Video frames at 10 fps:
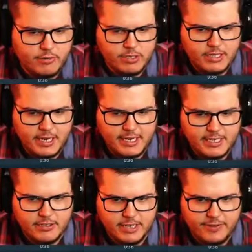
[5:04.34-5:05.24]
What's the
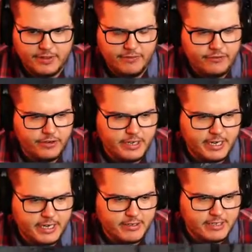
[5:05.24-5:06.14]
highest kill they have? They have
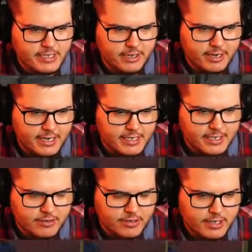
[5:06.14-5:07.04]
39 kills as their highest
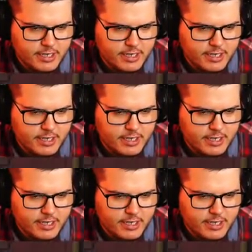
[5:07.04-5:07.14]
killer.